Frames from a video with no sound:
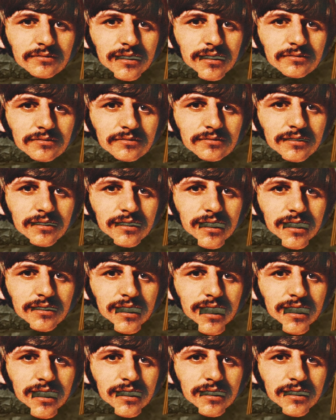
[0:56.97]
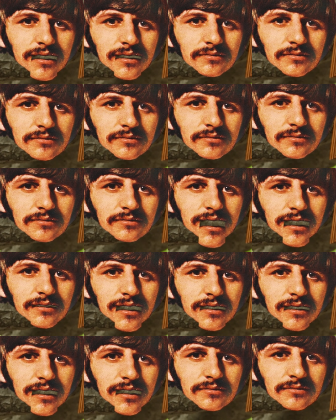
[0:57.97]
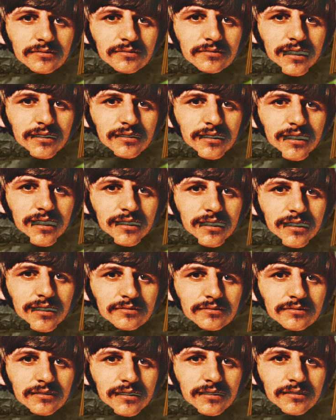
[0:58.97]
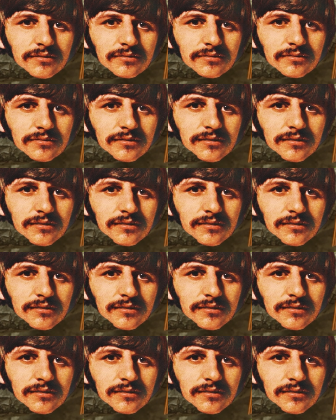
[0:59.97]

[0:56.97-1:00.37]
It's me, the ghost of Ringo.